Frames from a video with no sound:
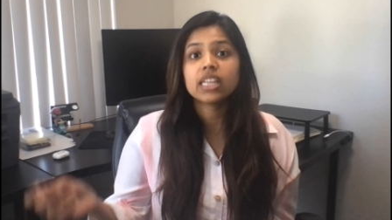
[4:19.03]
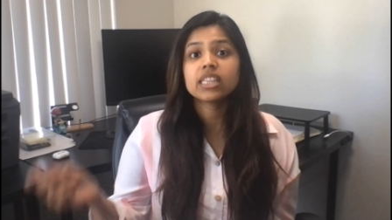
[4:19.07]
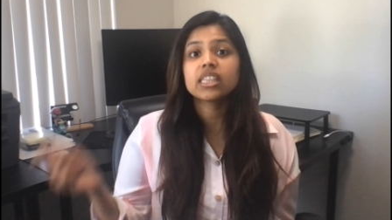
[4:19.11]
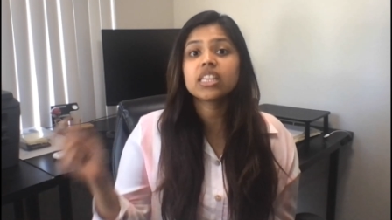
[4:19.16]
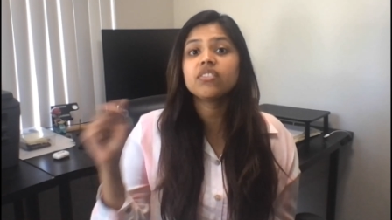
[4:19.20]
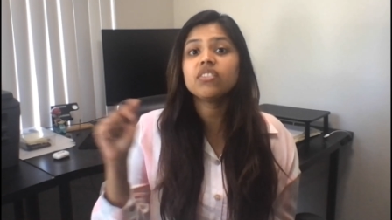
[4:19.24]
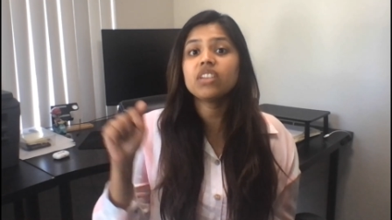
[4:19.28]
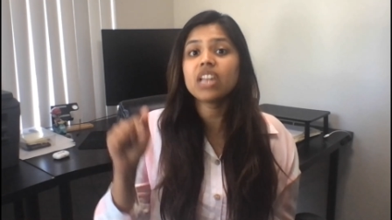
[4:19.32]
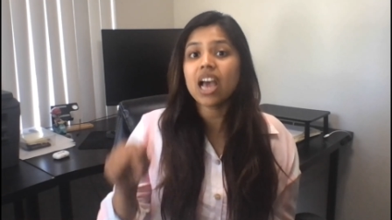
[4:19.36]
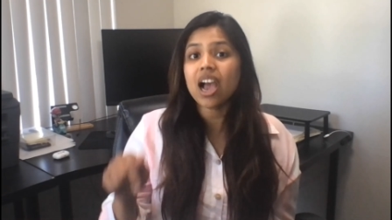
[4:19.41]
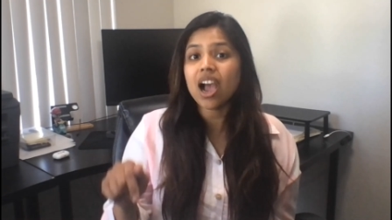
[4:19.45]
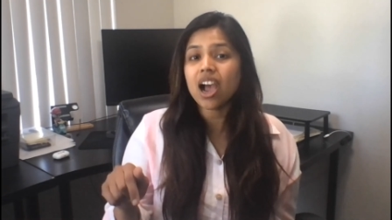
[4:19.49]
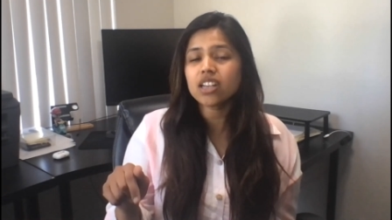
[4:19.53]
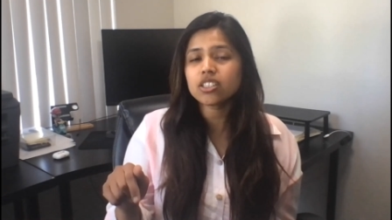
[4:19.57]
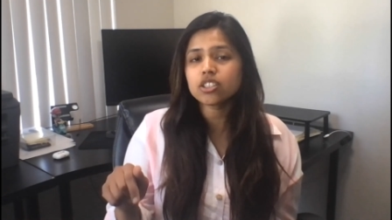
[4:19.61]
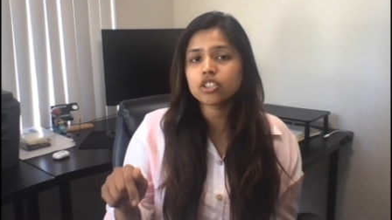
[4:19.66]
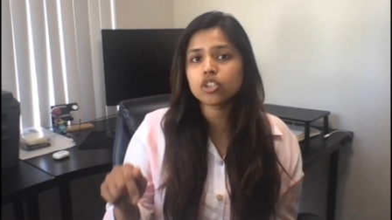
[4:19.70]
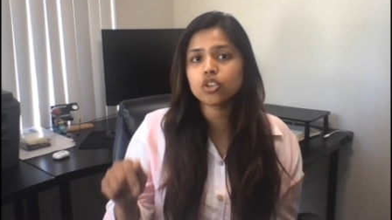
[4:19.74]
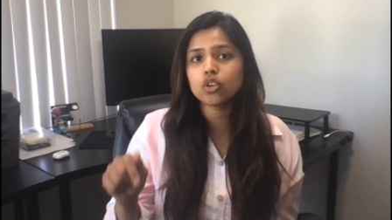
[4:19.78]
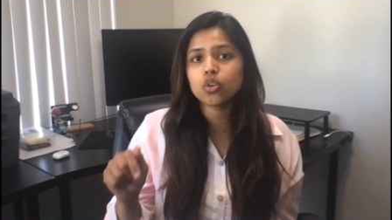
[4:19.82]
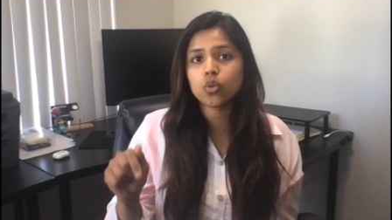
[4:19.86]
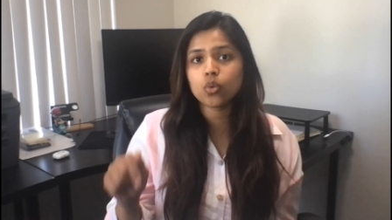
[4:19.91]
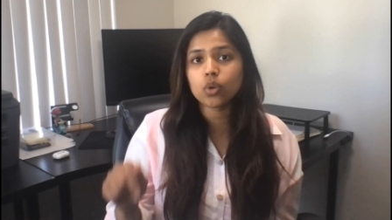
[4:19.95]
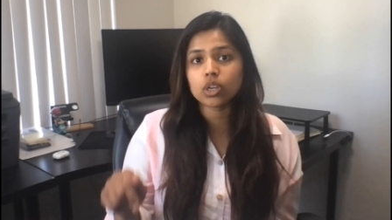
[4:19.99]
they will
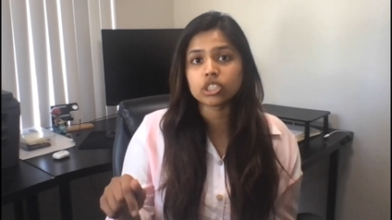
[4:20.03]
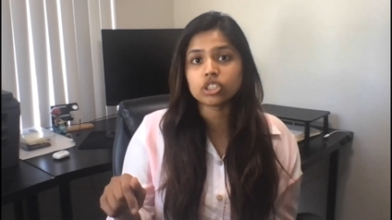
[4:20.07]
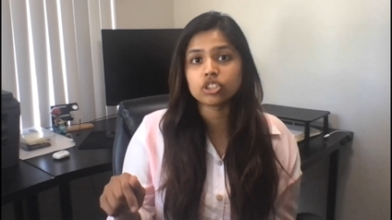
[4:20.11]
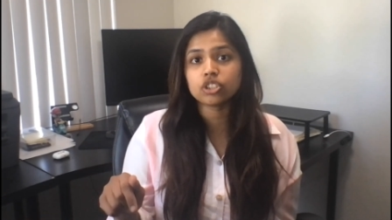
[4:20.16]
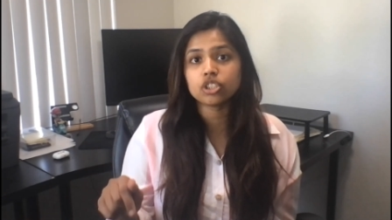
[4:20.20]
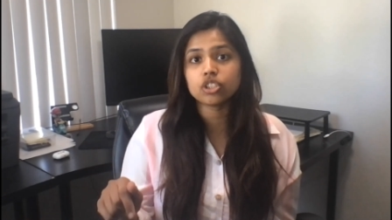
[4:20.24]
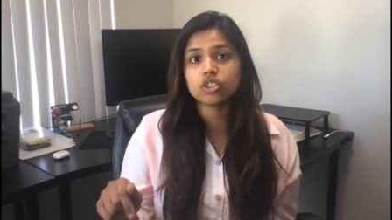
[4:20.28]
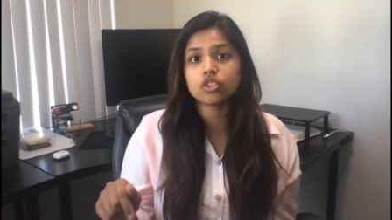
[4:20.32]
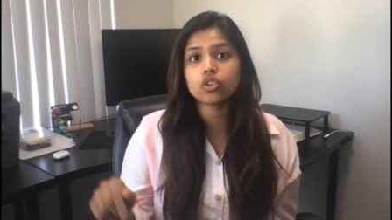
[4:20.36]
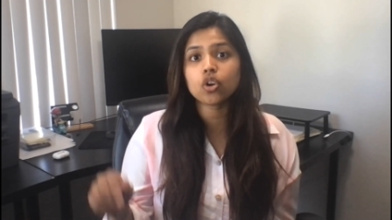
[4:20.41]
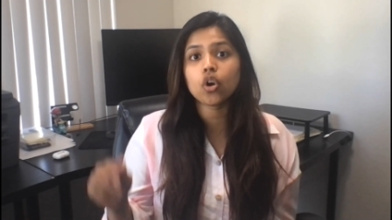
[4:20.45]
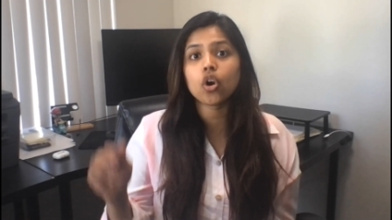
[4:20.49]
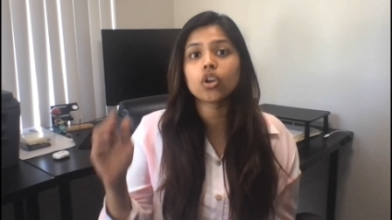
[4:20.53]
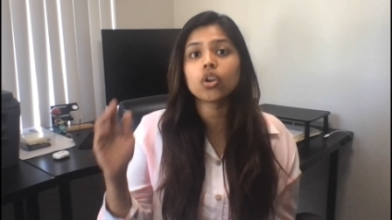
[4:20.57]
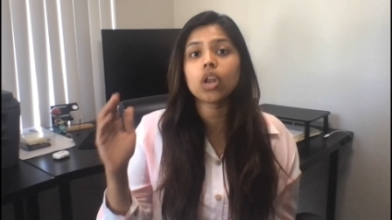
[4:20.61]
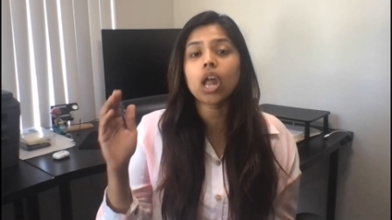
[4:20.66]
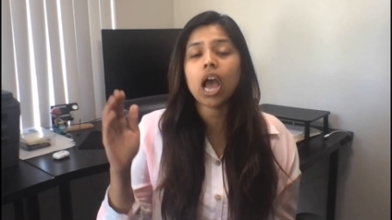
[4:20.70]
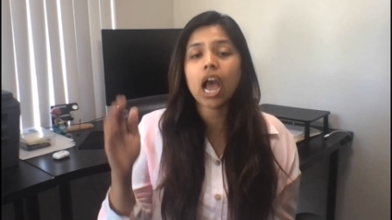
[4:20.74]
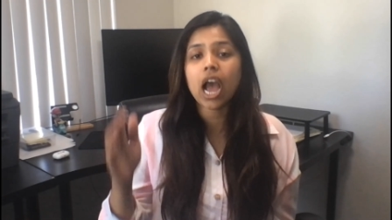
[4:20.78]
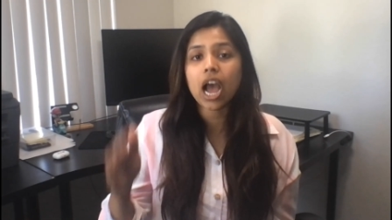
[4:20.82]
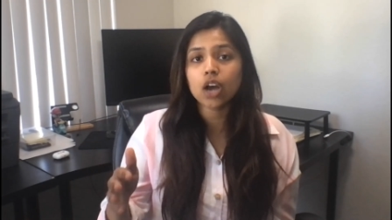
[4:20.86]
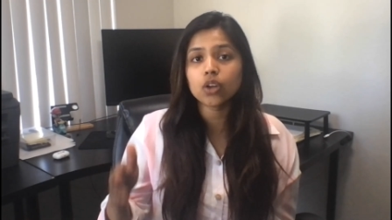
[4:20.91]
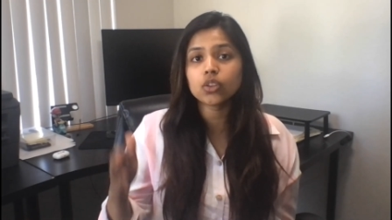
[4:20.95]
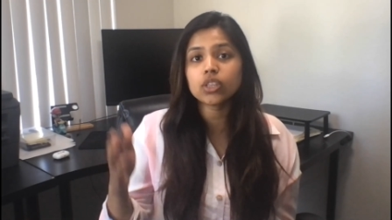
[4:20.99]
ask you questions on
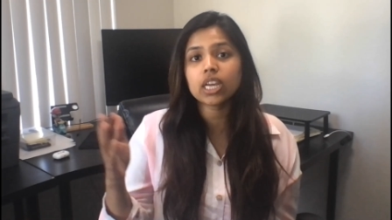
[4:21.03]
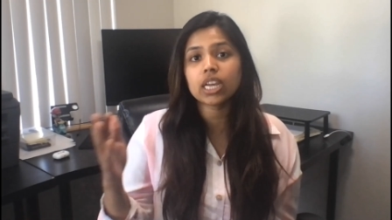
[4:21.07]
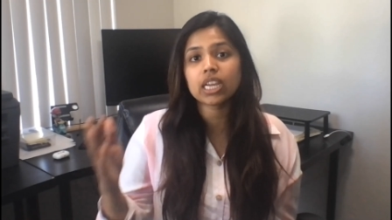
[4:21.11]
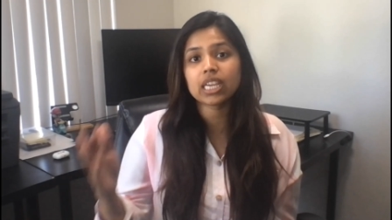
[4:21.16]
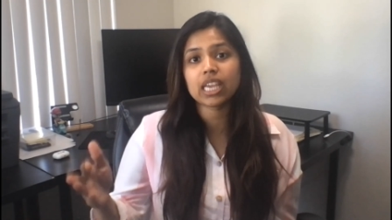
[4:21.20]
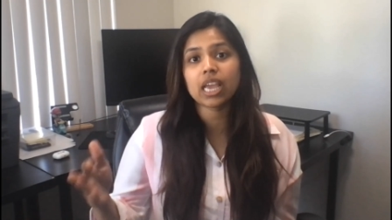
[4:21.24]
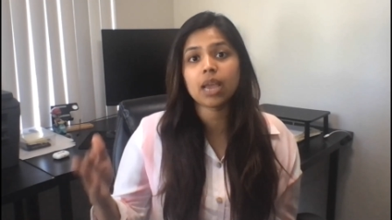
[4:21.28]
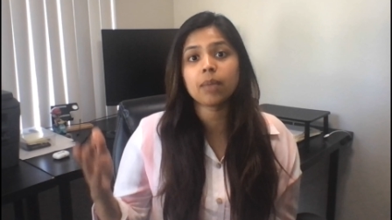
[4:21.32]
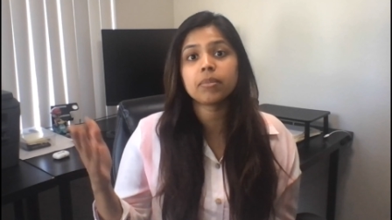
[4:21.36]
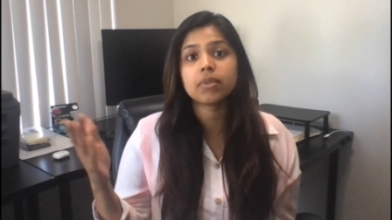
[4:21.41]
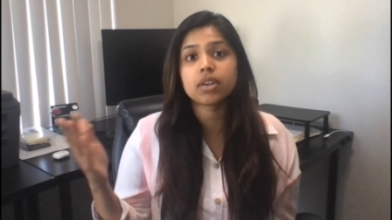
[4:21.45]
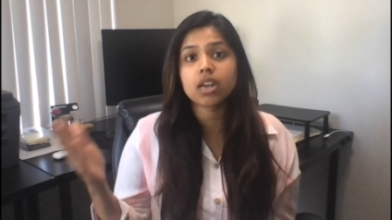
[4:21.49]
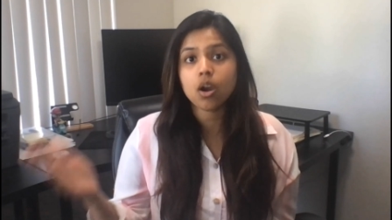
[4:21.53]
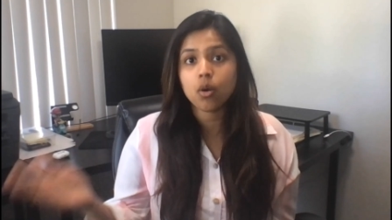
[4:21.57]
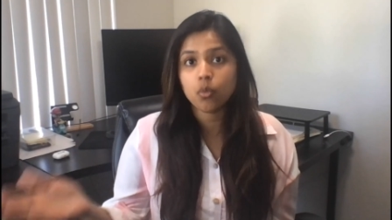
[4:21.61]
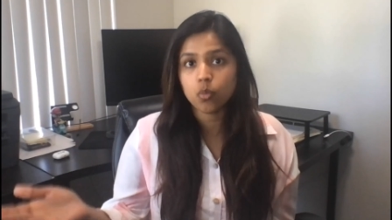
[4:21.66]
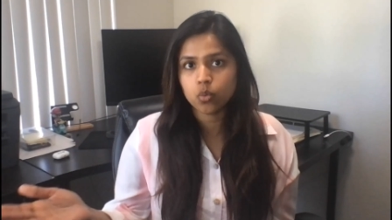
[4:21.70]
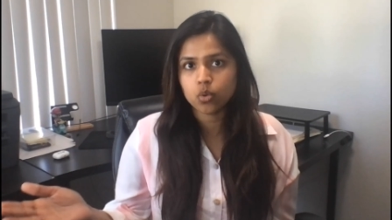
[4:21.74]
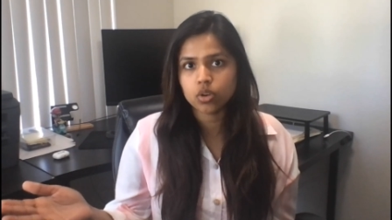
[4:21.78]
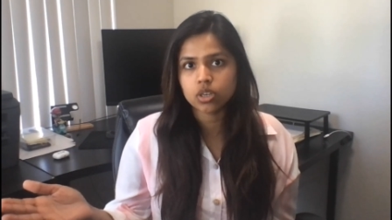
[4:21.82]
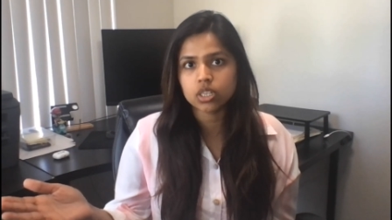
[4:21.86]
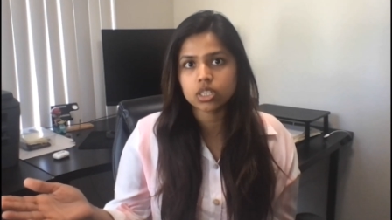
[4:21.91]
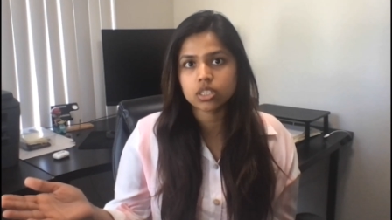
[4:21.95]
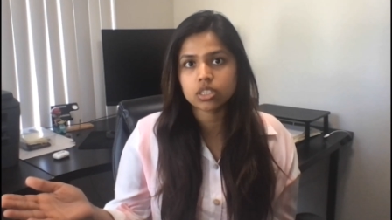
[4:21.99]
how that camera
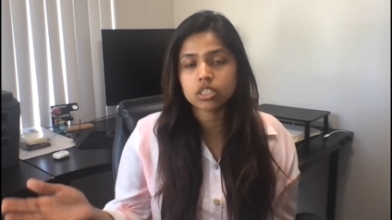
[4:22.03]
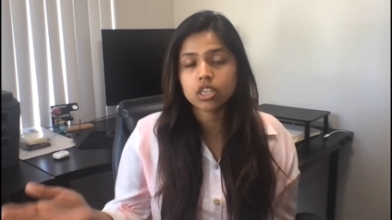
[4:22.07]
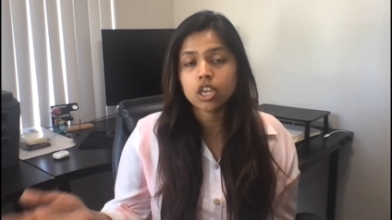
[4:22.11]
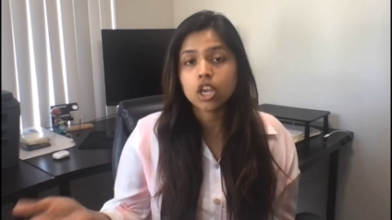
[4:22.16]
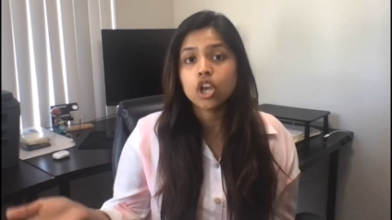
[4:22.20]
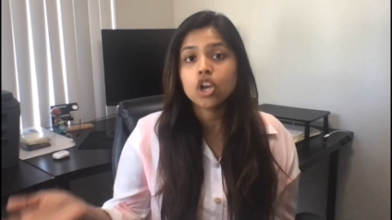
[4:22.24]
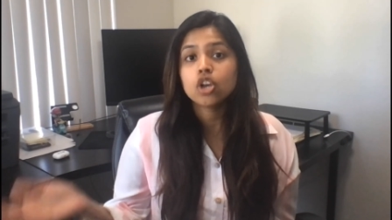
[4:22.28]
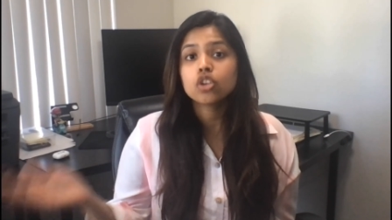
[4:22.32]
works.